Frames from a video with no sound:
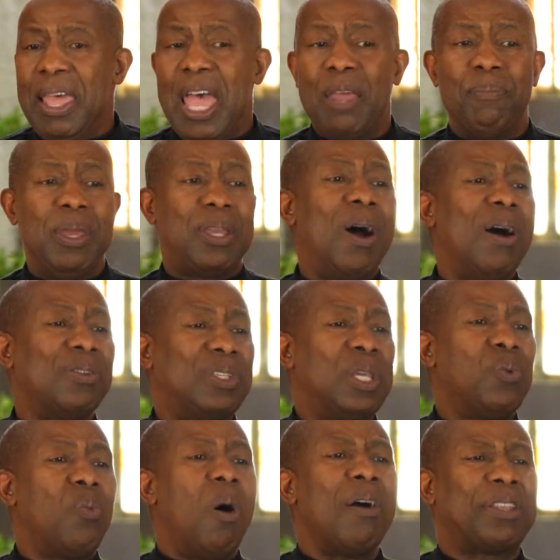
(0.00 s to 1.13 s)
And because
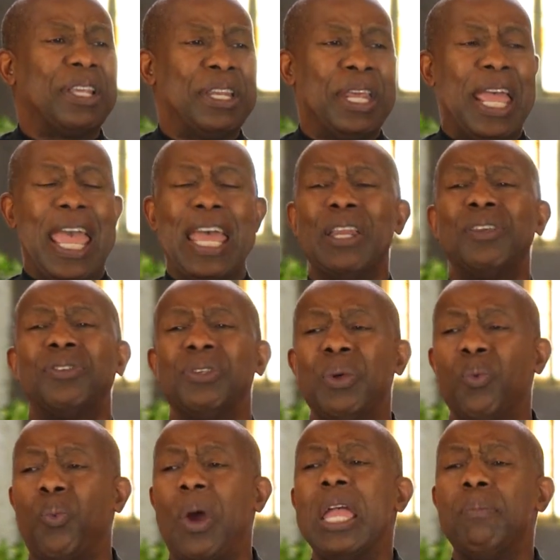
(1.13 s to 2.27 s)
he walked in an
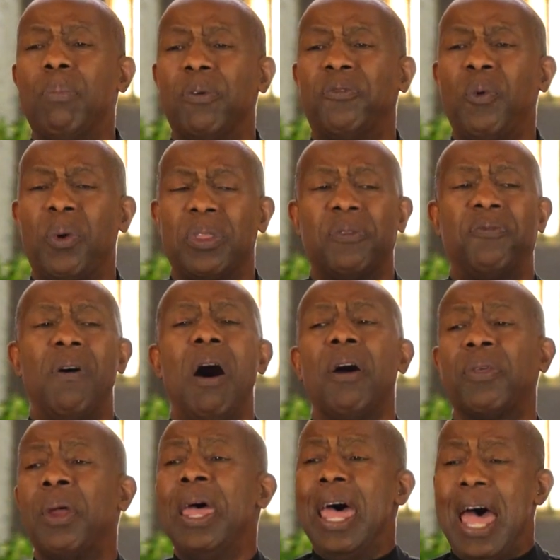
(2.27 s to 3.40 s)
innocent way before the
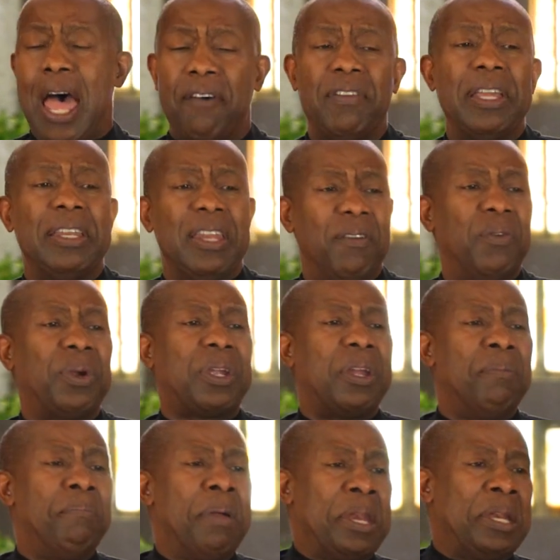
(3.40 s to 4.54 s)
Father, having never
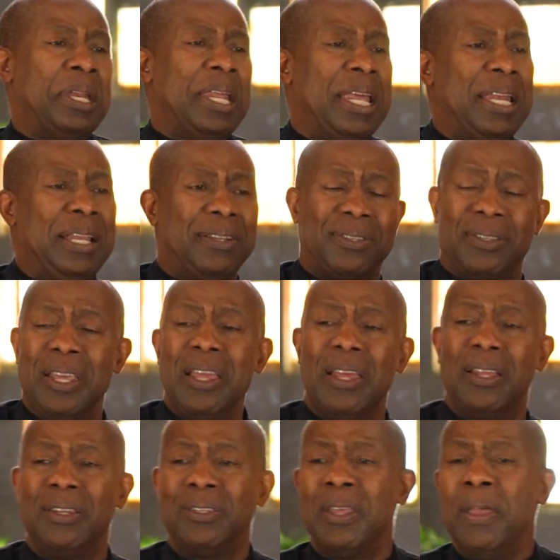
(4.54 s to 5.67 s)
committed any
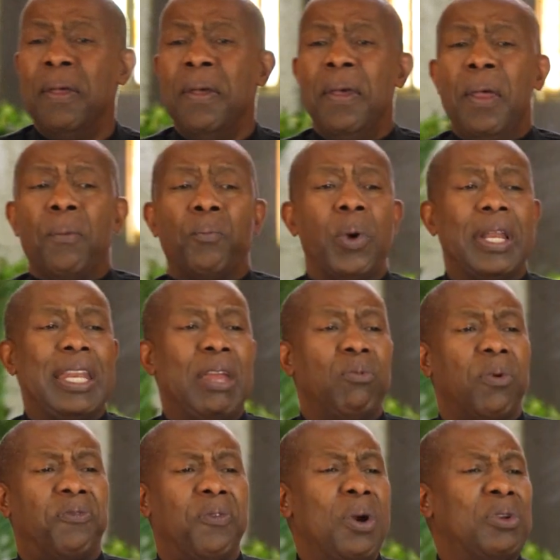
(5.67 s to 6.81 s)
sins, when they
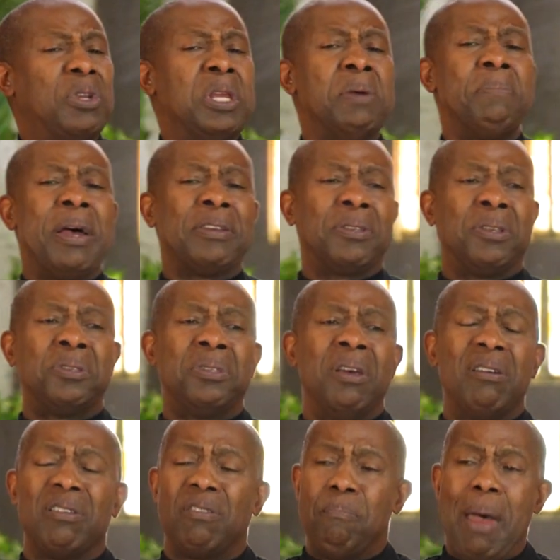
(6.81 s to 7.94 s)
referred to him as the
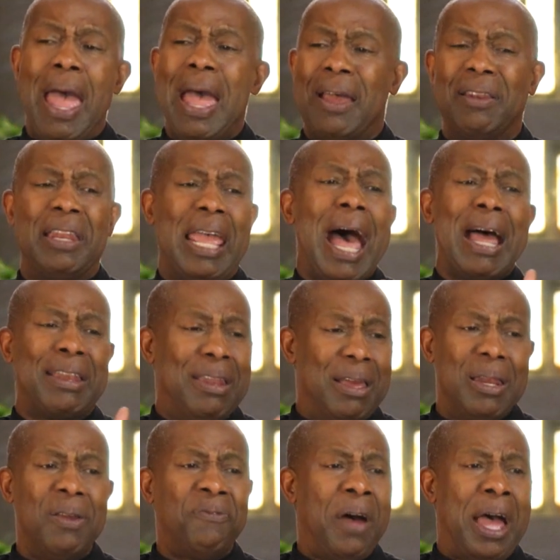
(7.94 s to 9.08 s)
Son of Man, they
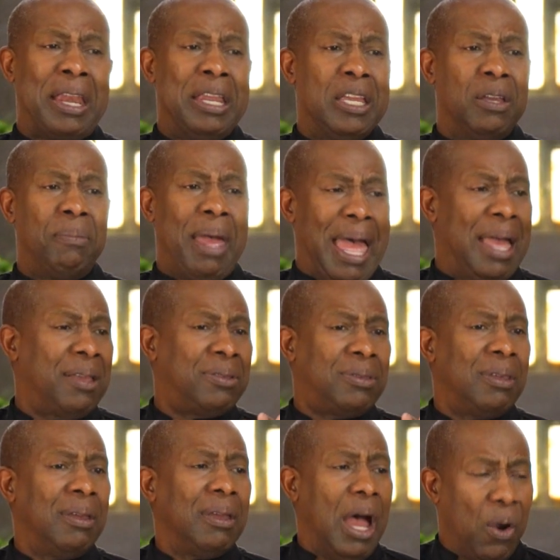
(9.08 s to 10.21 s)
identified him
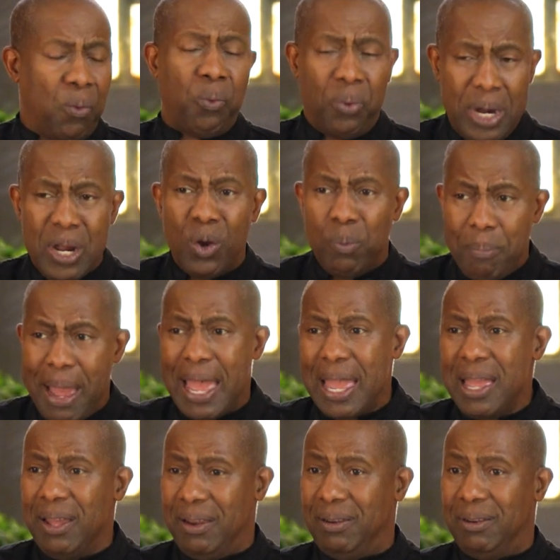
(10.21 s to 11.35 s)
as a real
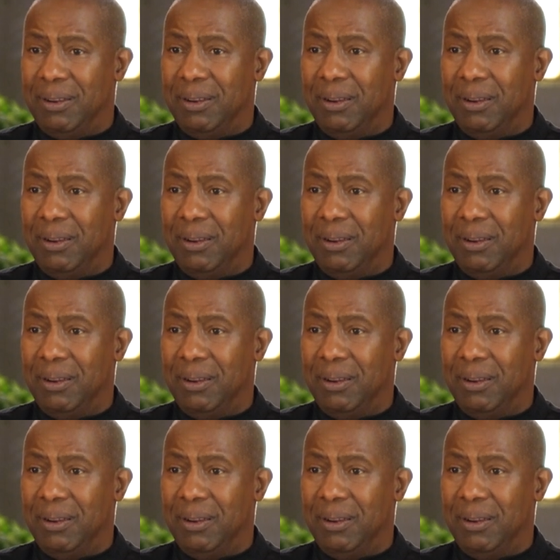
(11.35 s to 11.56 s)
man.